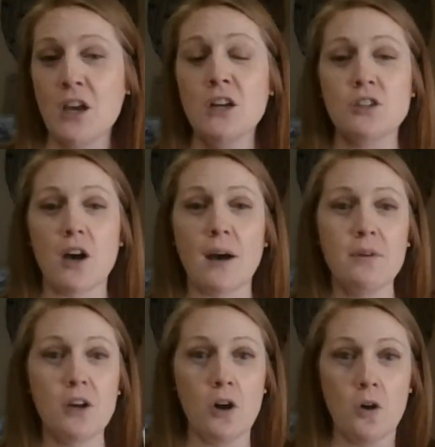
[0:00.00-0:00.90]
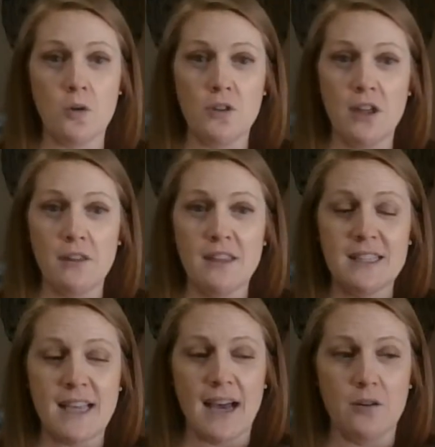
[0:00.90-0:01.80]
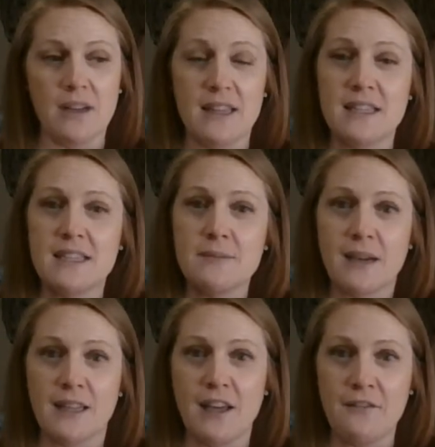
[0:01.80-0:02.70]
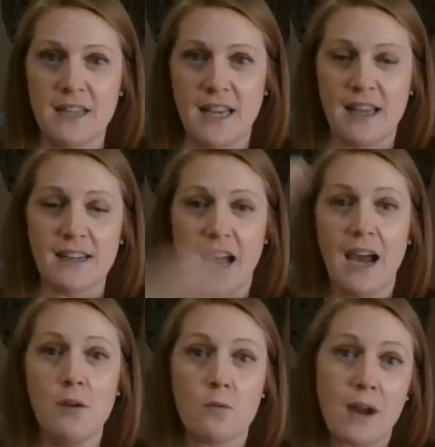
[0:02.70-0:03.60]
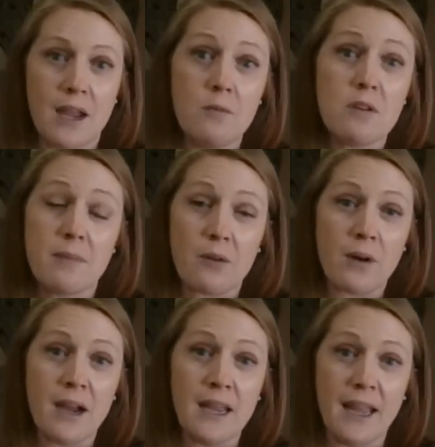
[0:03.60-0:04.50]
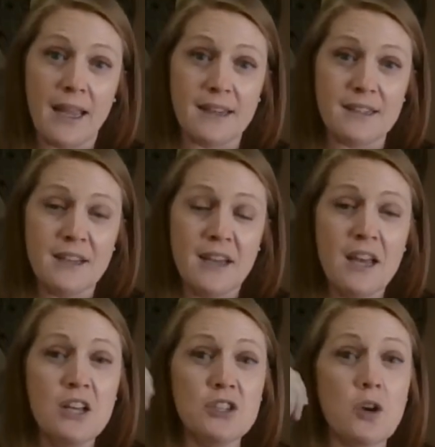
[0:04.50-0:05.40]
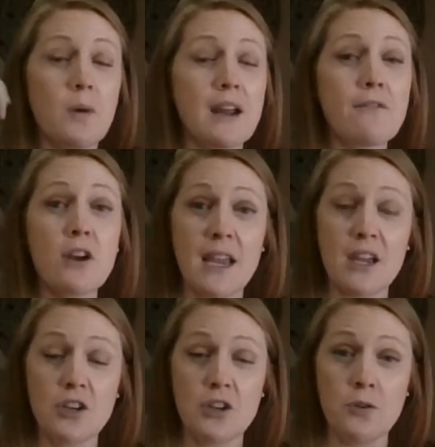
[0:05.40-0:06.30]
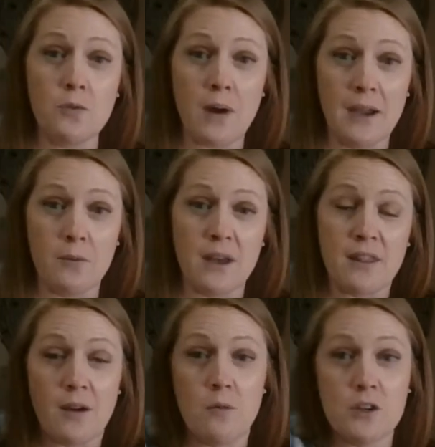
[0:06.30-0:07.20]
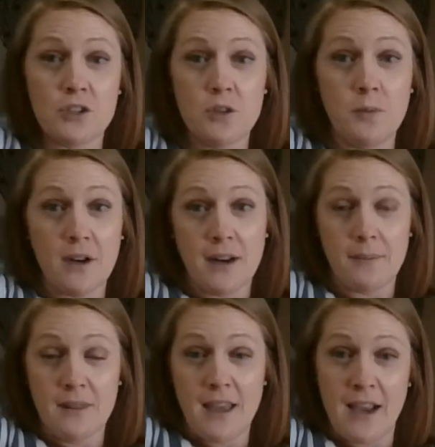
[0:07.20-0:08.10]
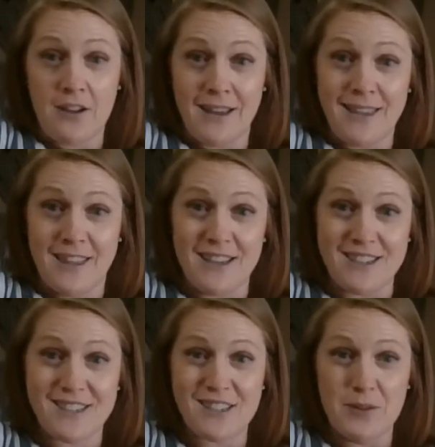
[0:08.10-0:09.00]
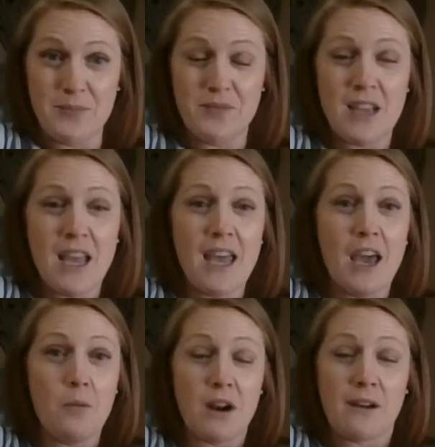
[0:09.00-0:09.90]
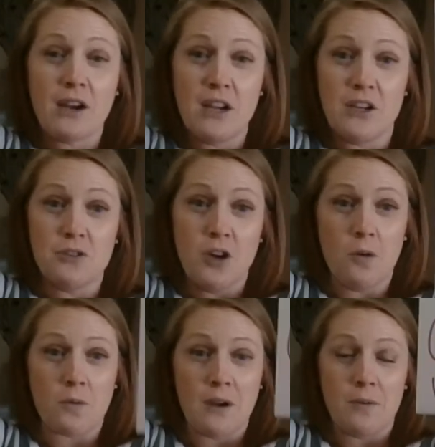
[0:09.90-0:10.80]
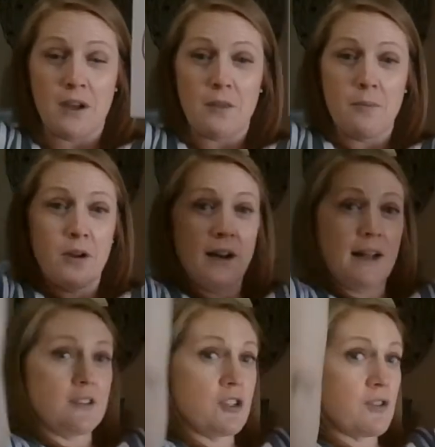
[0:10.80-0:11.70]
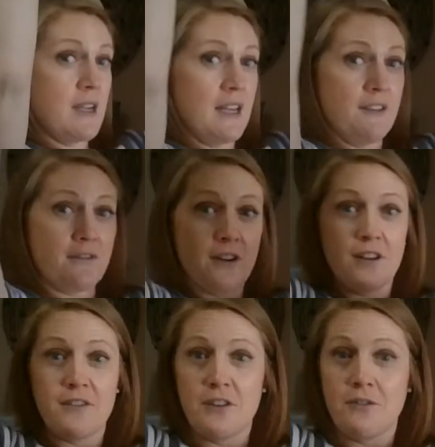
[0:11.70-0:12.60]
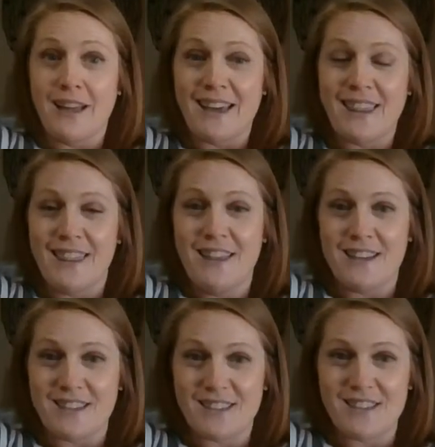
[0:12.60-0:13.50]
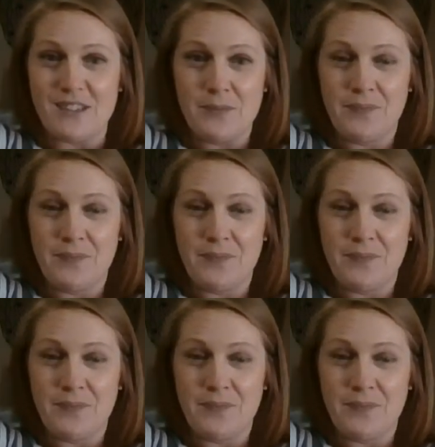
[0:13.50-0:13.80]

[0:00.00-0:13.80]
So I'm going to hold this out, and this is my left hand. I write with my right hand. So whatever hand you write with, I want you to put it up in the air like this. And whatever hand you don't write with, put it out straight in front of you like this.